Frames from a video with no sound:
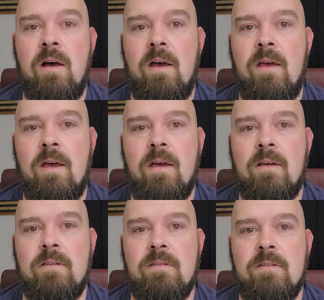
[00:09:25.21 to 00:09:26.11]
It
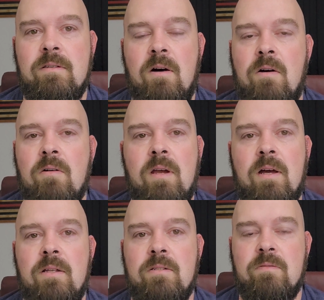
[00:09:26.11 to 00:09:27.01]
has all
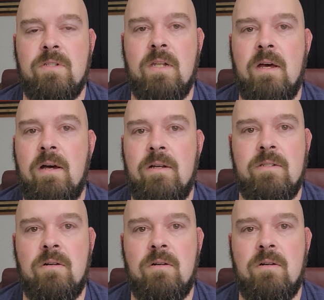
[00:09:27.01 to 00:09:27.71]
kinds of slides,